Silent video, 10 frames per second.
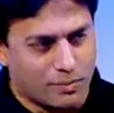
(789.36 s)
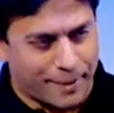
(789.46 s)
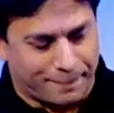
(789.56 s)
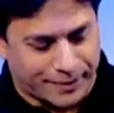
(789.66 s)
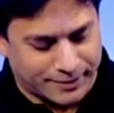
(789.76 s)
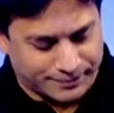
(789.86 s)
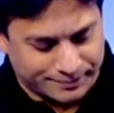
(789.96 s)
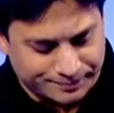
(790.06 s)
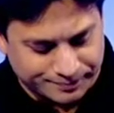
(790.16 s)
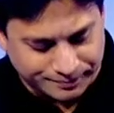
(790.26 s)
map,
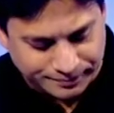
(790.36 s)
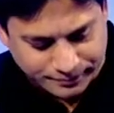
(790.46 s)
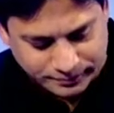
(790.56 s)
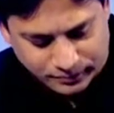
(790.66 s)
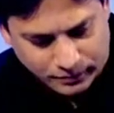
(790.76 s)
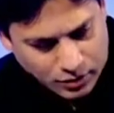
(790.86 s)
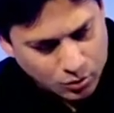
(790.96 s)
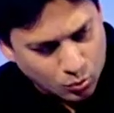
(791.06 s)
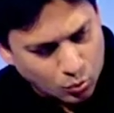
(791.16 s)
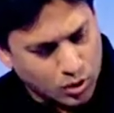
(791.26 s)

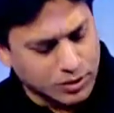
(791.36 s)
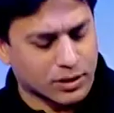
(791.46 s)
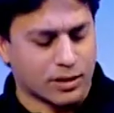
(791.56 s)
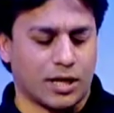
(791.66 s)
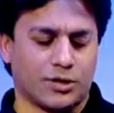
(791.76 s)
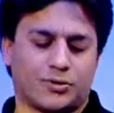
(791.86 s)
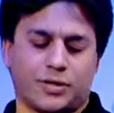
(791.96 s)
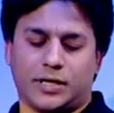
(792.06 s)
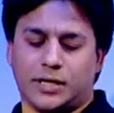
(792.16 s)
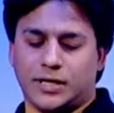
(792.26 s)
what
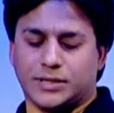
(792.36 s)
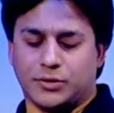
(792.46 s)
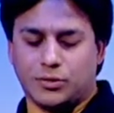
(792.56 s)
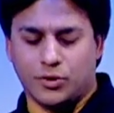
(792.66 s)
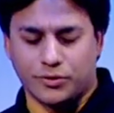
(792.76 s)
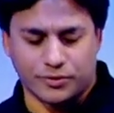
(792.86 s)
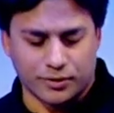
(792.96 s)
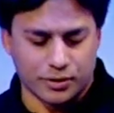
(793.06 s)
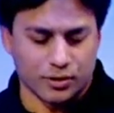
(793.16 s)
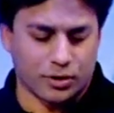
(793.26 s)
country is north
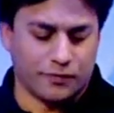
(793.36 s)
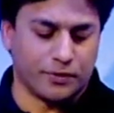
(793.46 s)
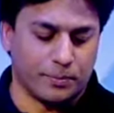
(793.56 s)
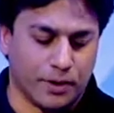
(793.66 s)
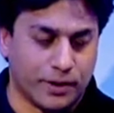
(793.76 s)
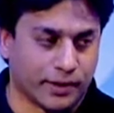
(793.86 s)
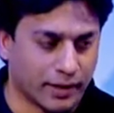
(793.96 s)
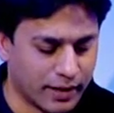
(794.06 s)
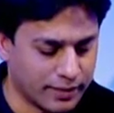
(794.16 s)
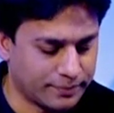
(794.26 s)
of America?